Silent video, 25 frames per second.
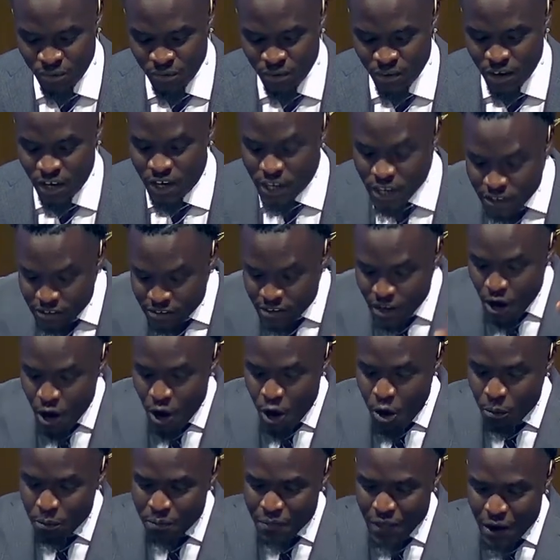It is a
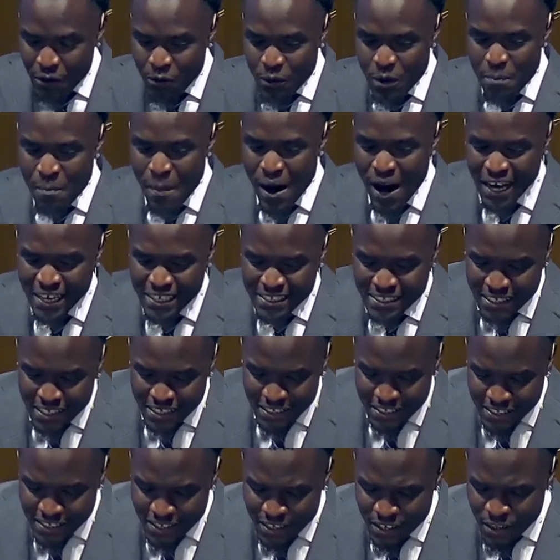hope that reminds
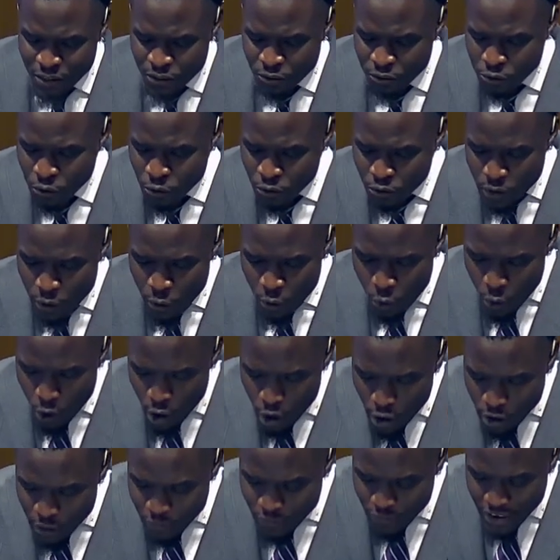us through the
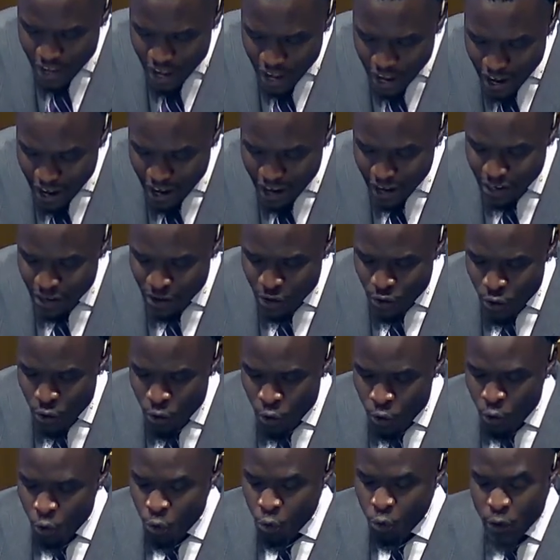word of God,
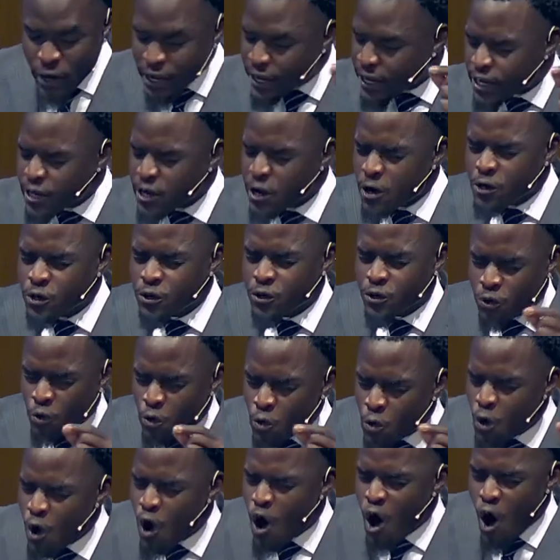we can
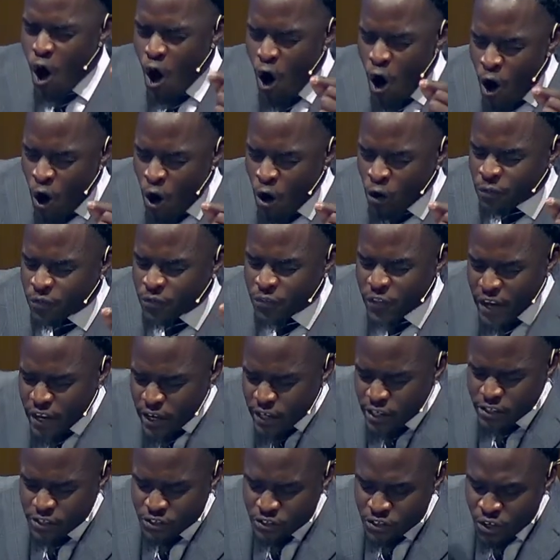do all
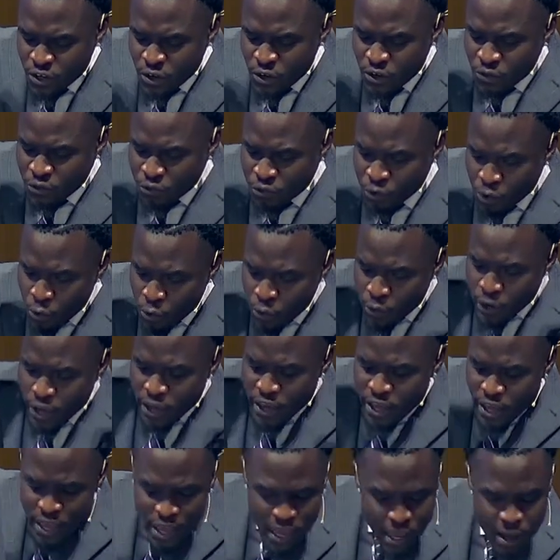things through
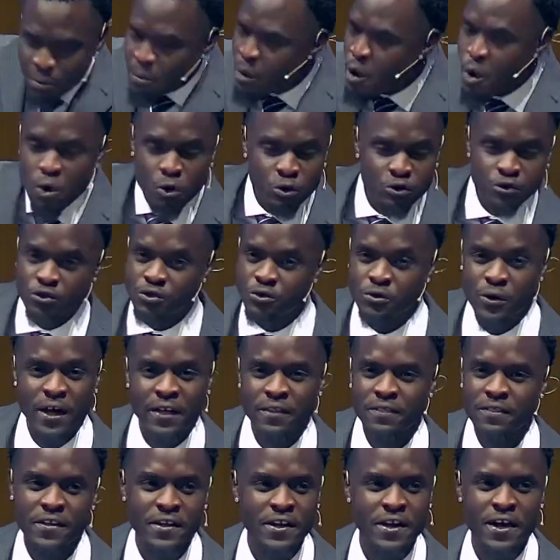him who
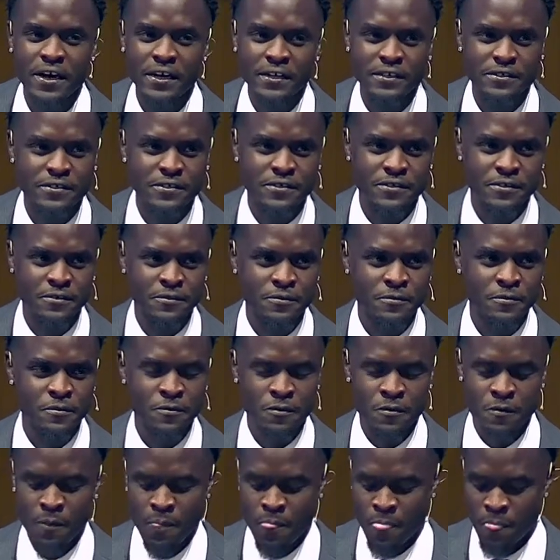strengthens us.
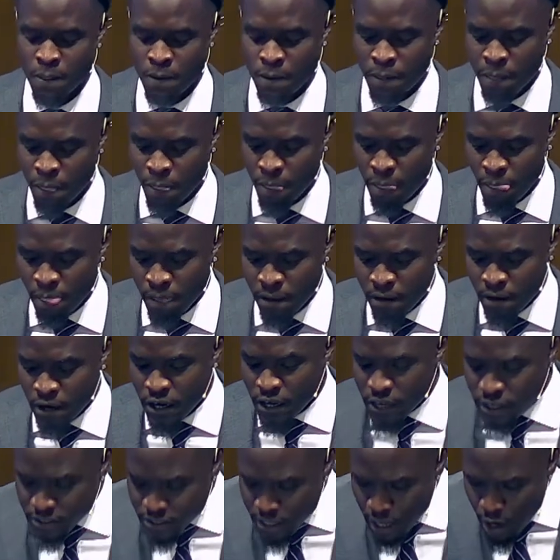
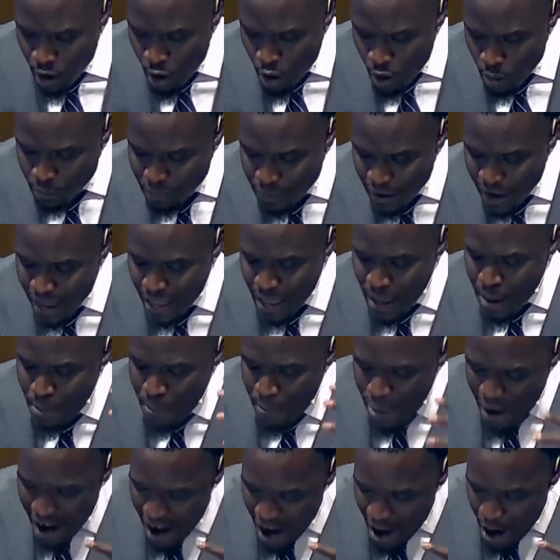It is a hope that
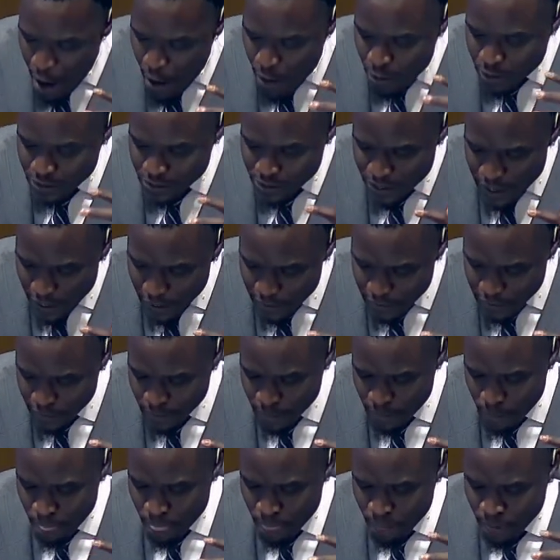empowers us
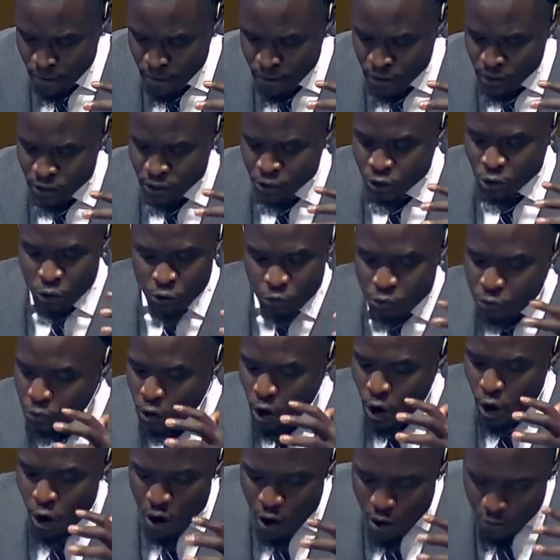to throw
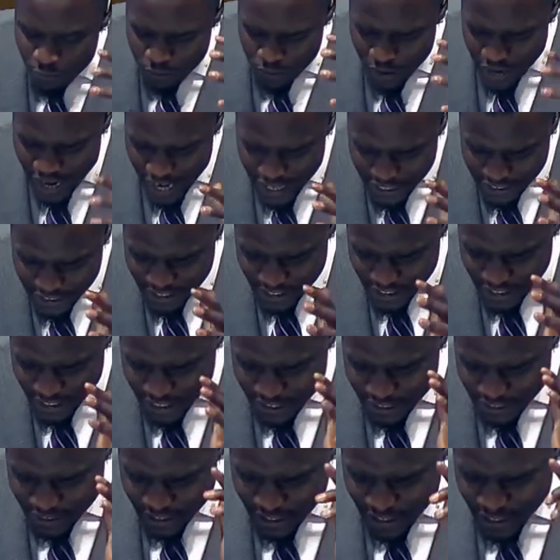off
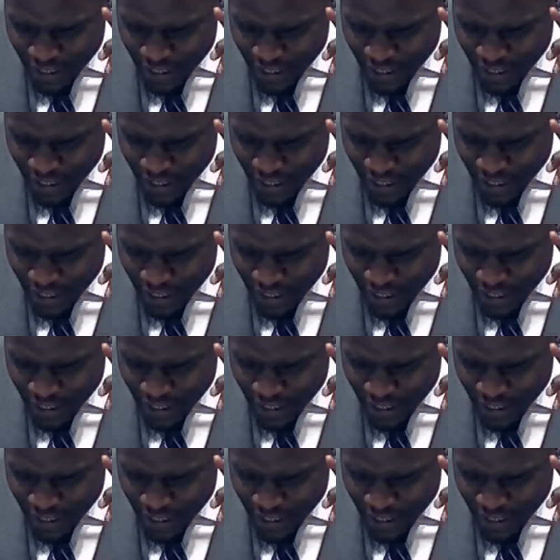laziness